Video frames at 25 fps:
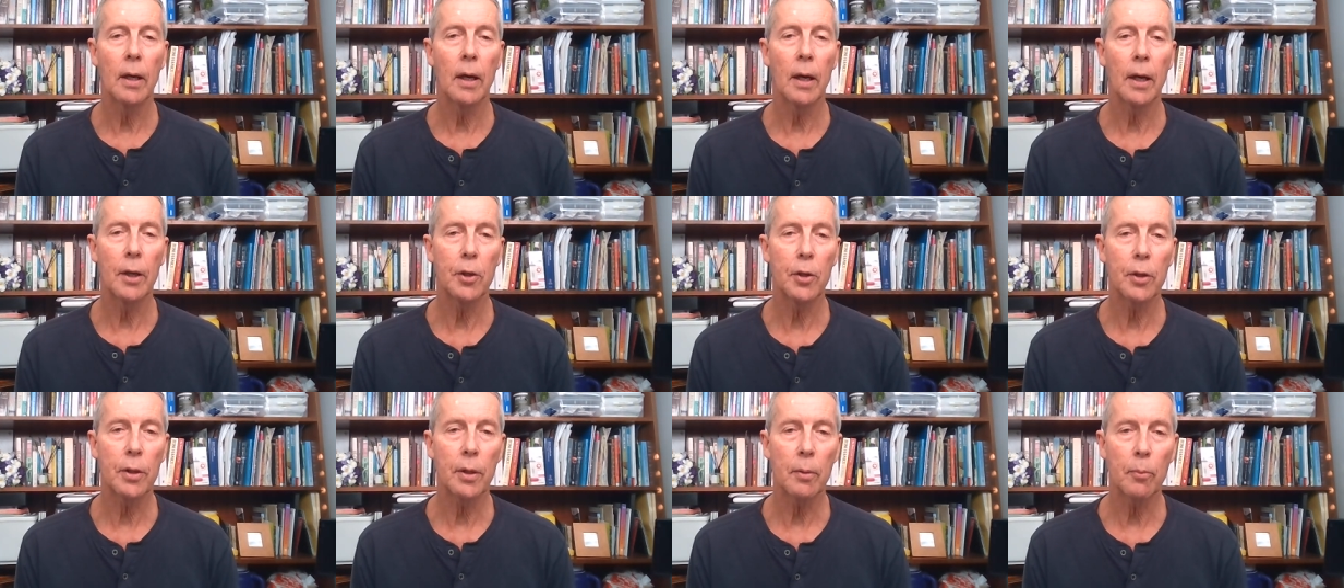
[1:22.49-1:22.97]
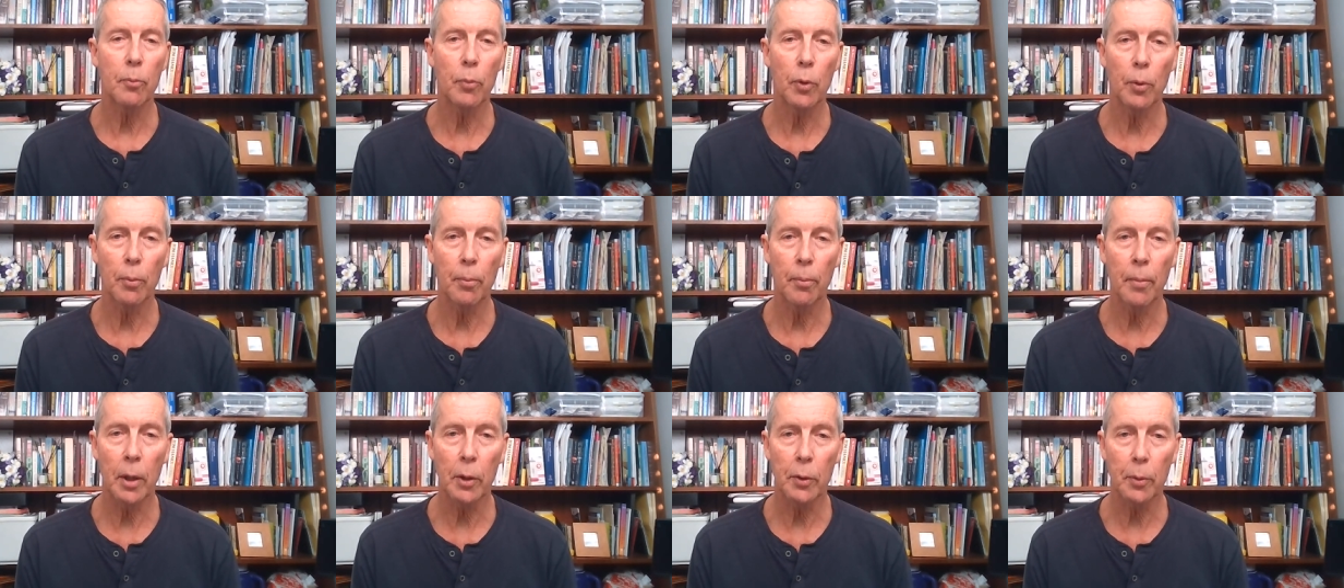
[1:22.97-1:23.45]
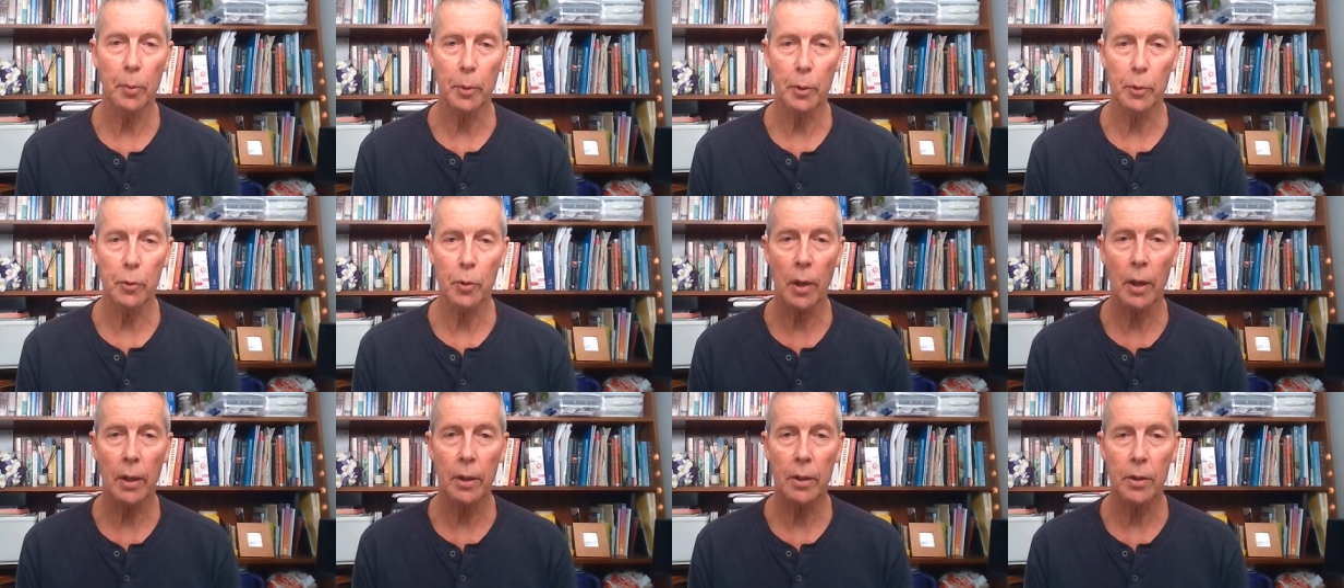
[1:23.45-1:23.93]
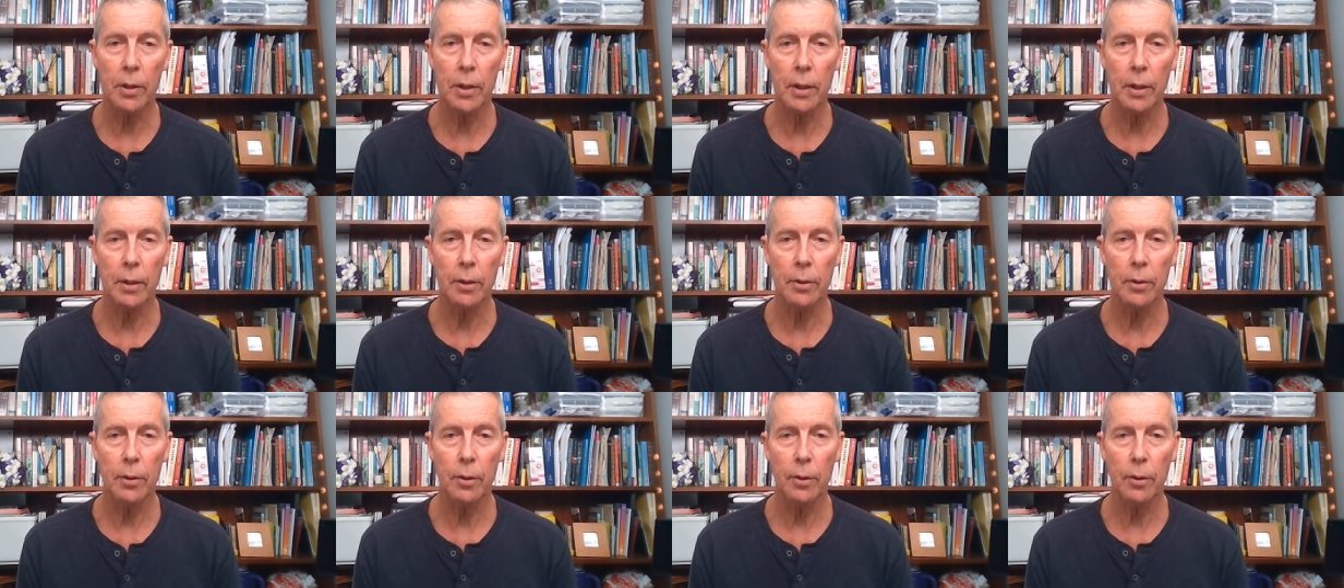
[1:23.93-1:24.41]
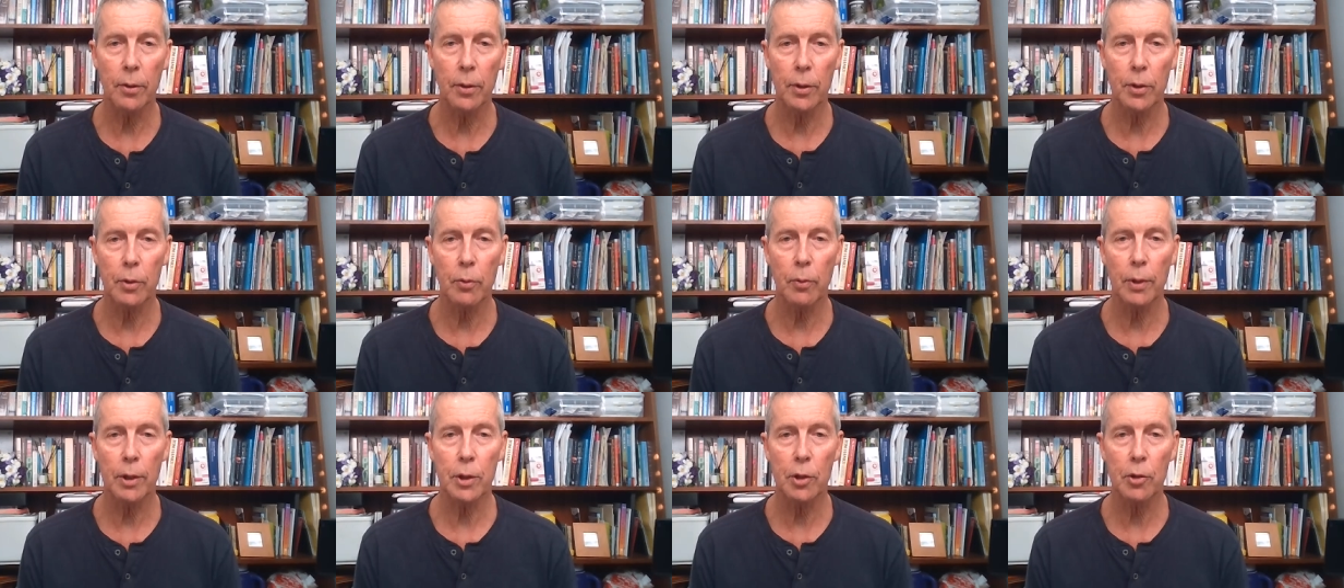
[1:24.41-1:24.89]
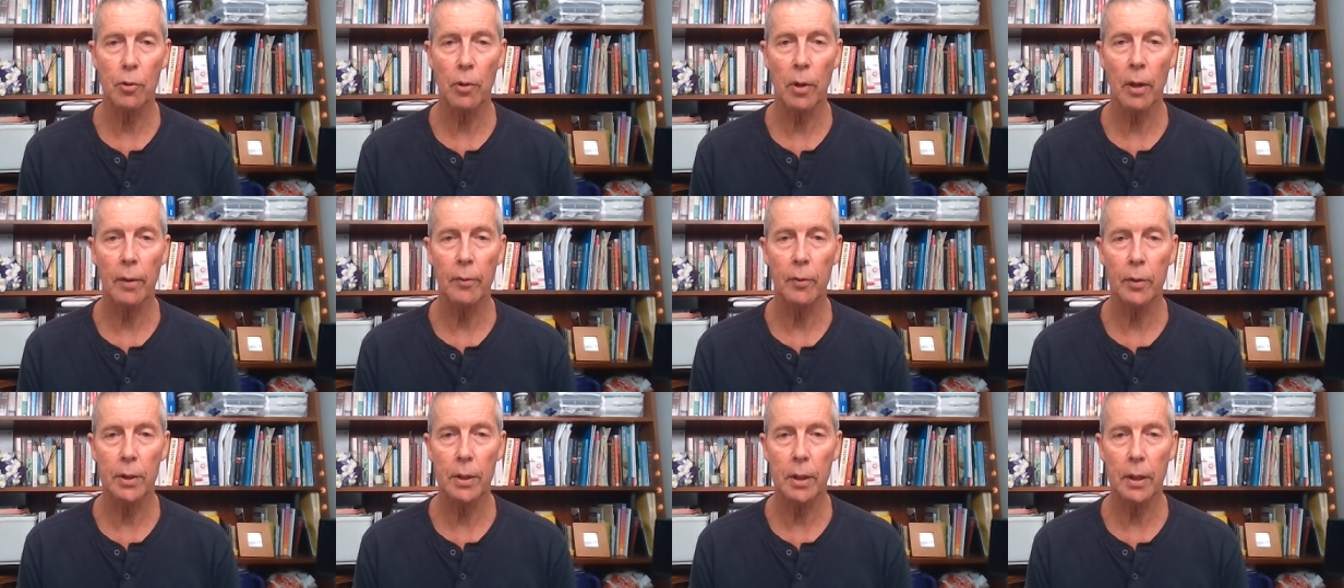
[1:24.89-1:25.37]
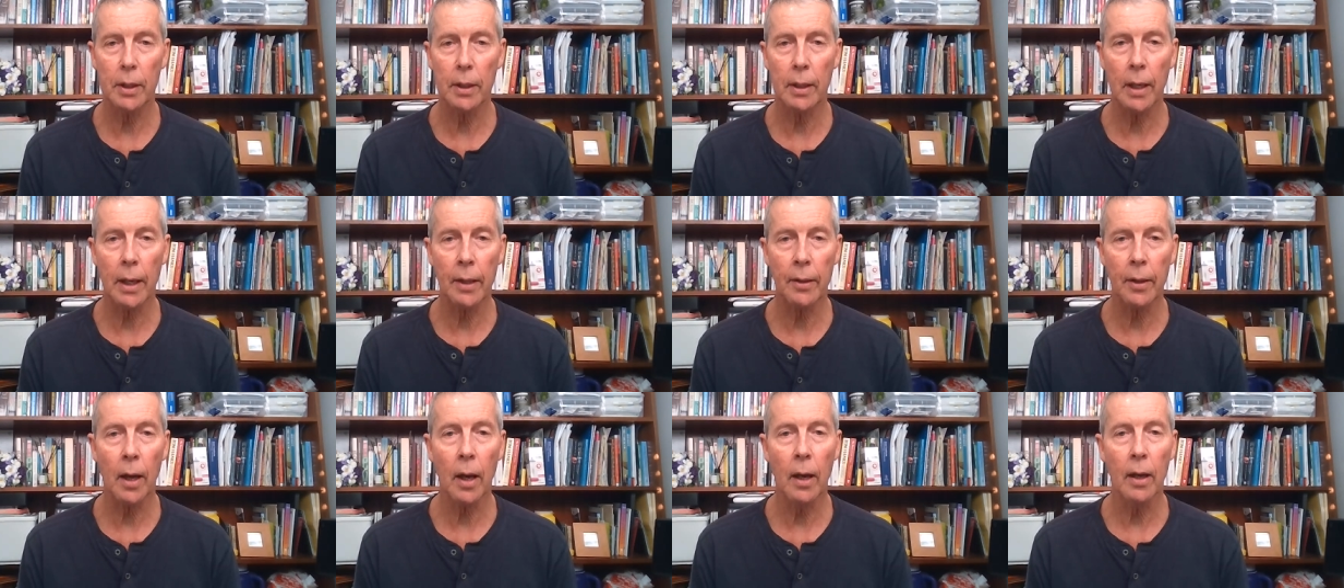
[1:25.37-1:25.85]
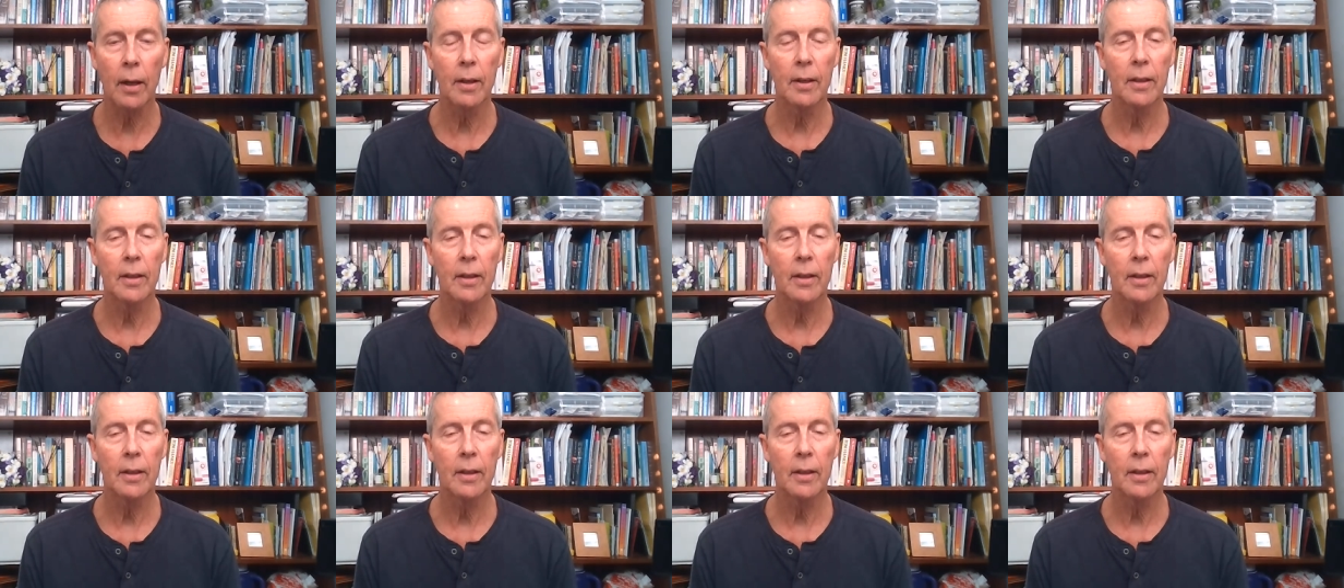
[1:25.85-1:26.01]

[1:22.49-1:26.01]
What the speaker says: You can put multiple drugs into the syringe driver together,